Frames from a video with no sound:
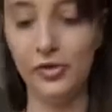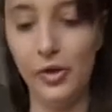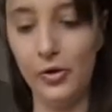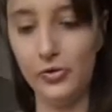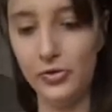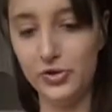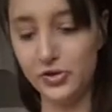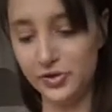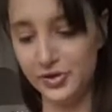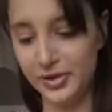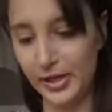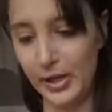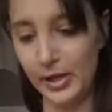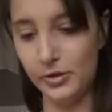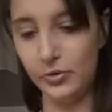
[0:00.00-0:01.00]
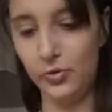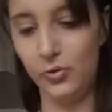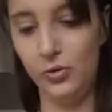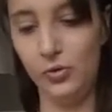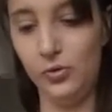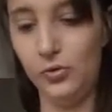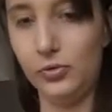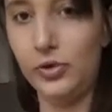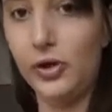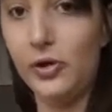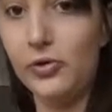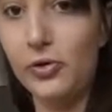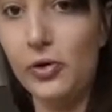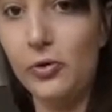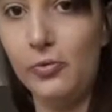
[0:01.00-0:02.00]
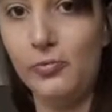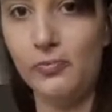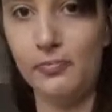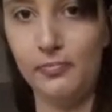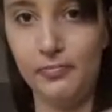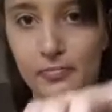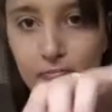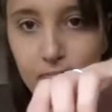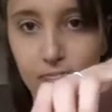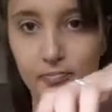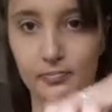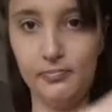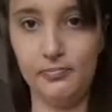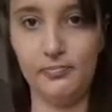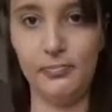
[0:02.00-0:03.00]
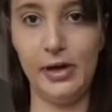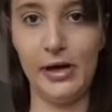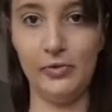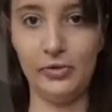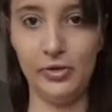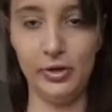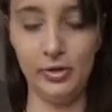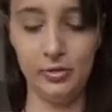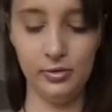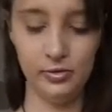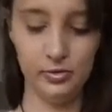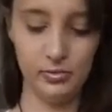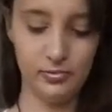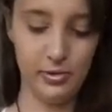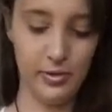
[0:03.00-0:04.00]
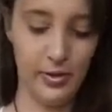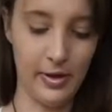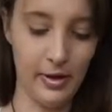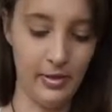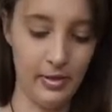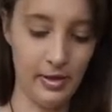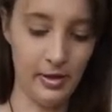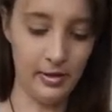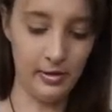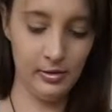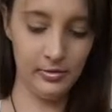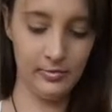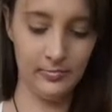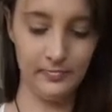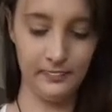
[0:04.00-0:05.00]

So you just get your cocoa powder, put that in there.